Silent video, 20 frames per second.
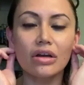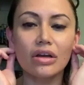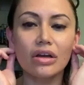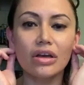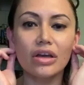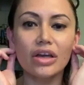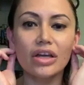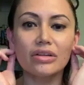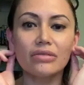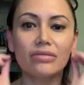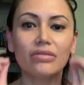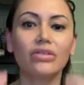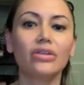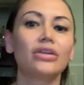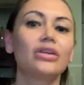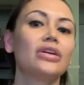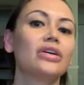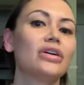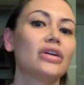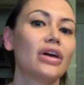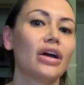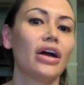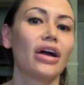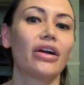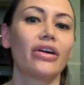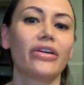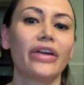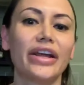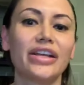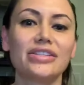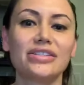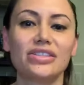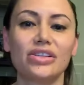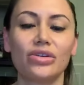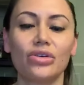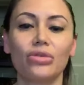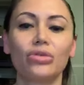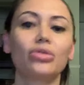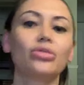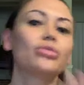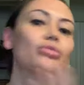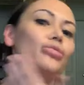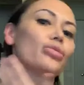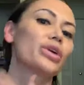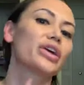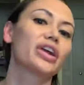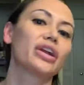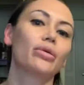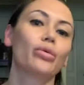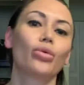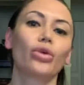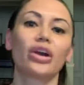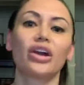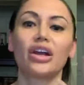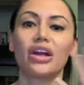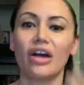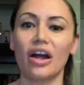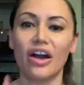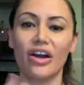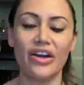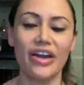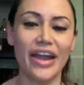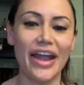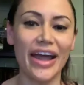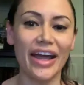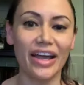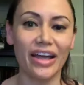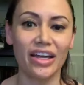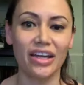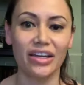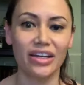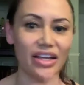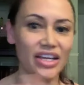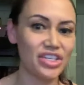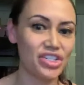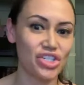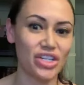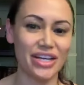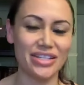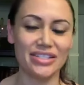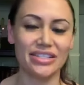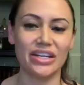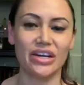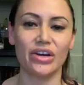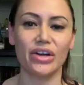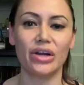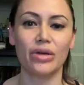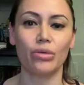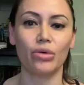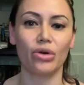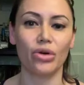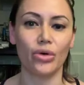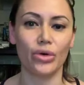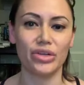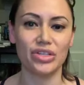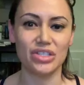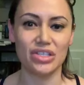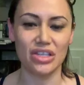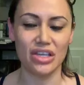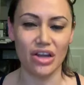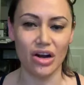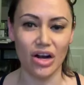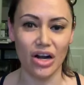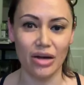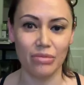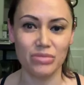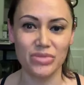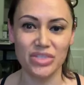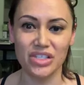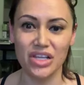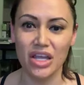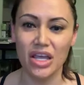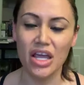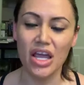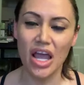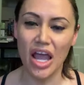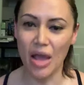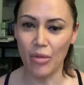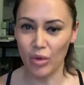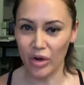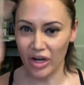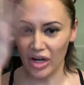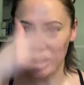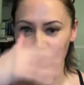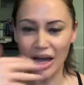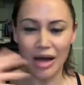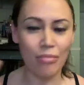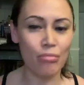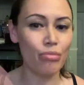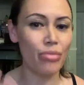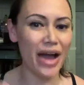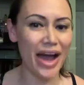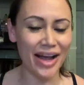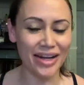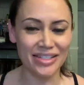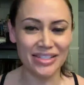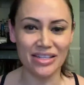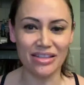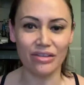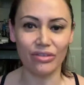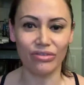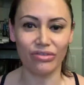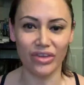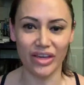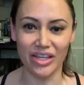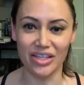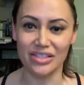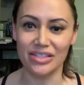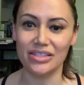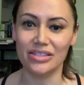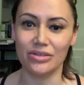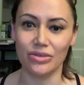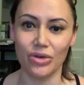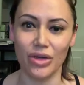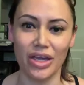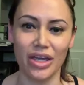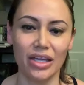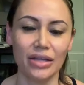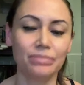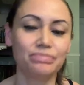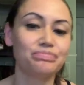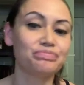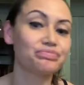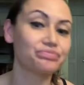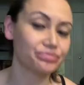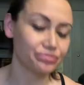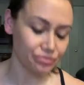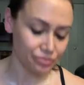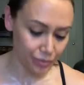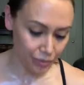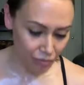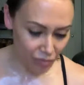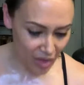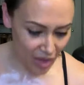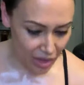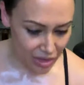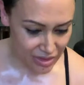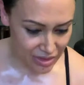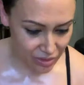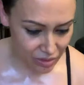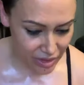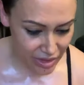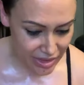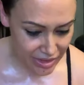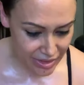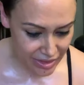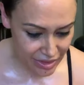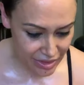Good. All right, so we're going to work our neck and chest area. We'll go into the arms, and we're going to come back to the face, okay? So let's see